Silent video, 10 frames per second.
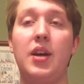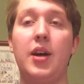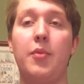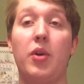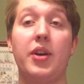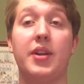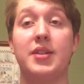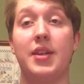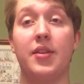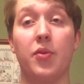While you
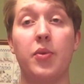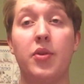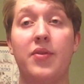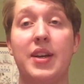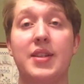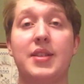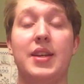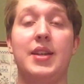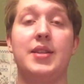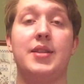can say that the root of this
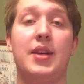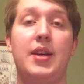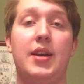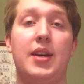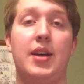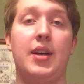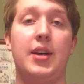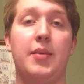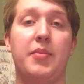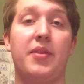is
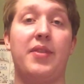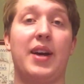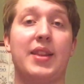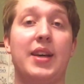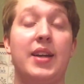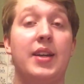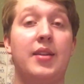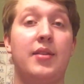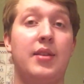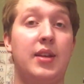the fact that
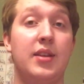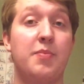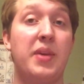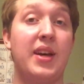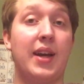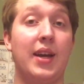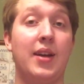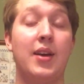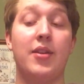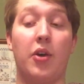he is
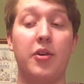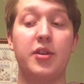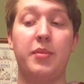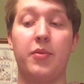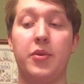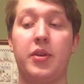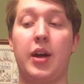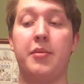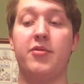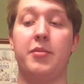picking, the ultimate root
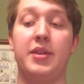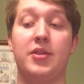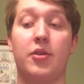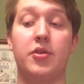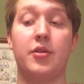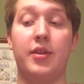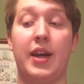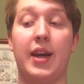comes from his social and